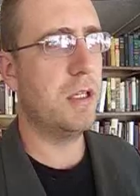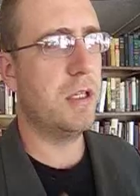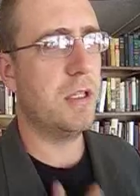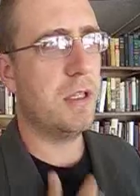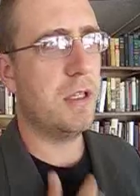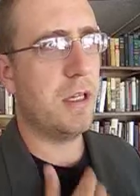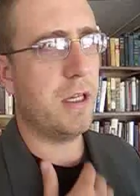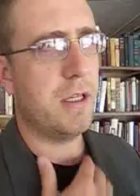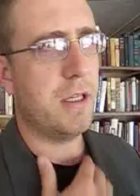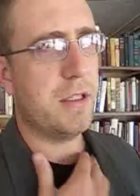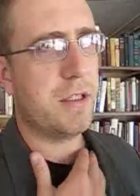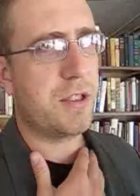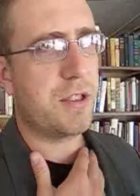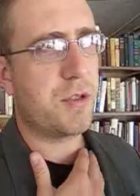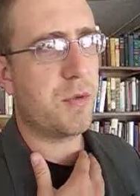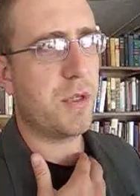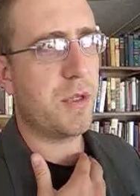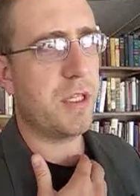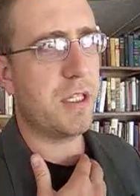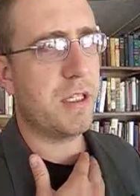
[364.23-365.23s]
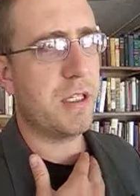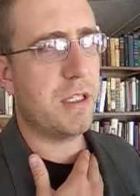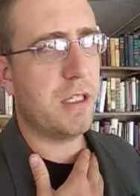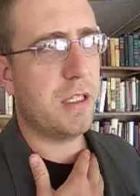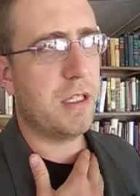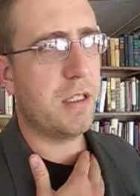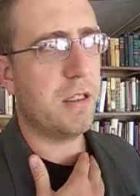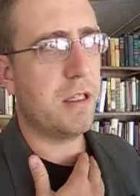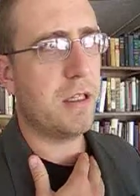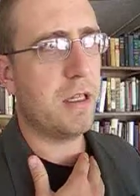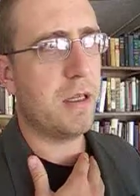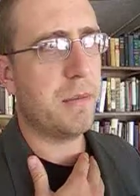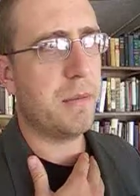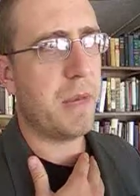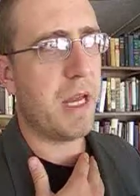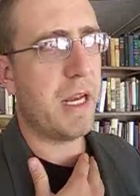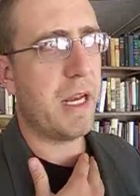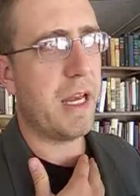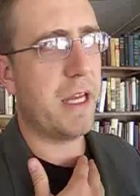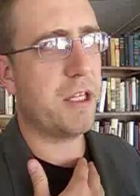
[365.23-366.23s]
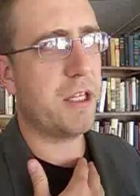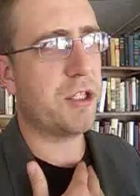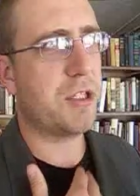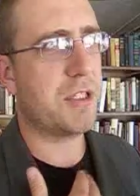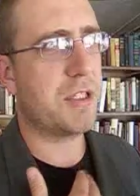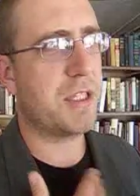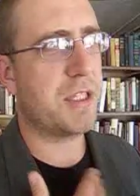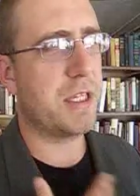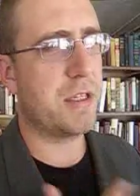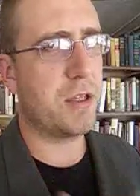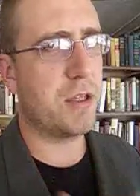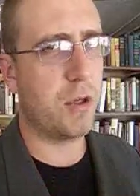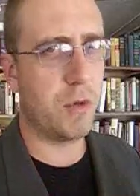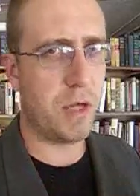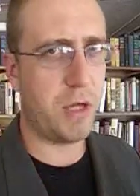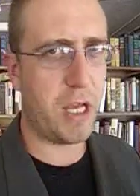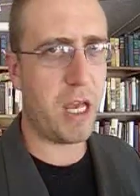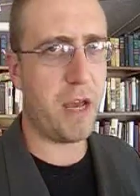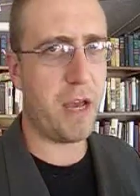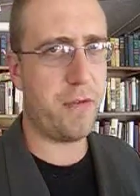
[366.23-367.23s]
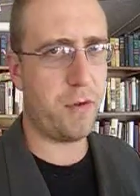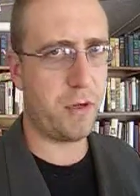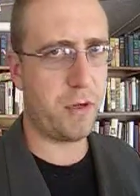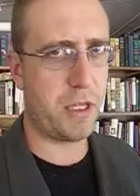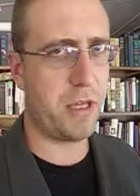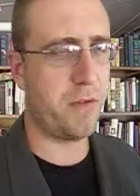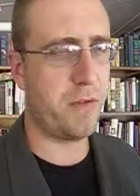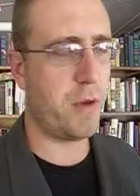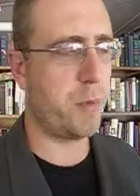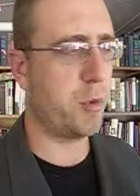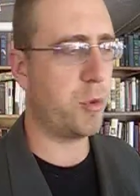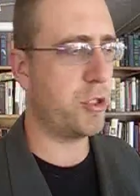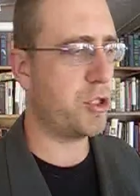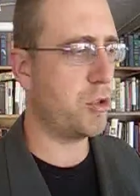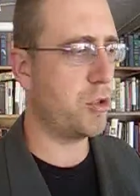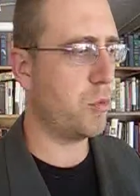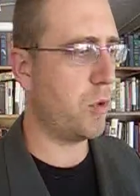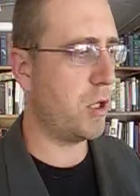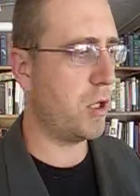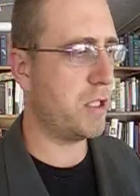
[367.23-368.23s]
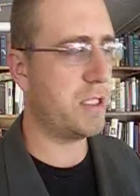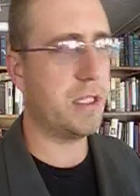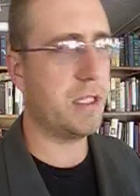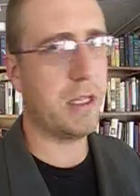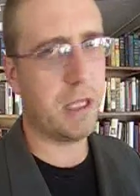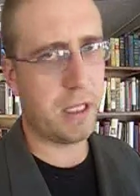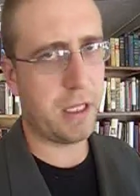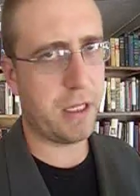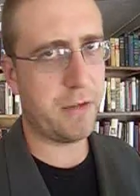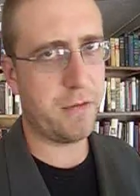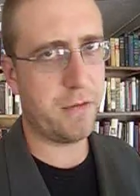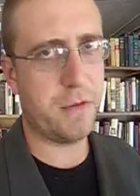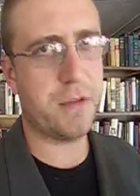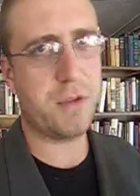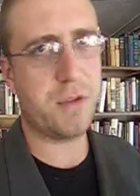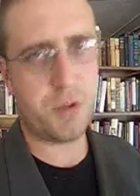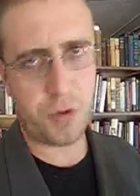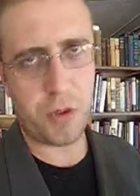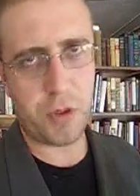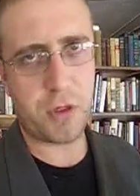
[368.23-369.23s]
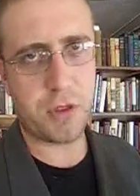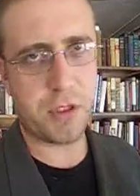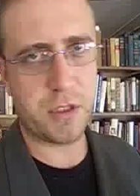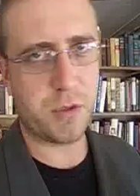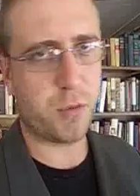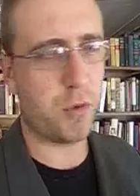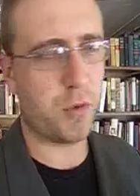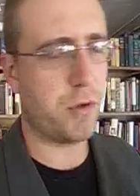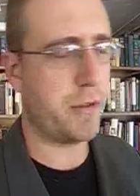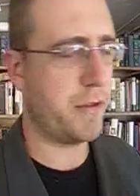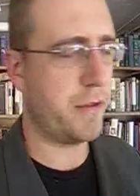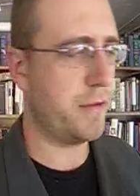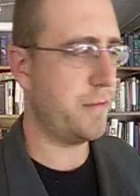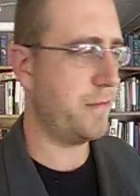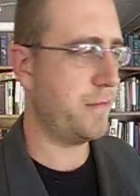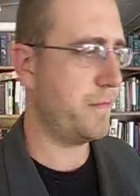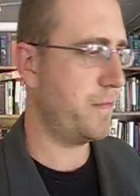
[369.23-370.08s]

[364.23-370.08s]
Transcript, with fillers: uh, the street in, in uh, Manhattan, she said, don't ever give up what you want in life. The struggle is worth it.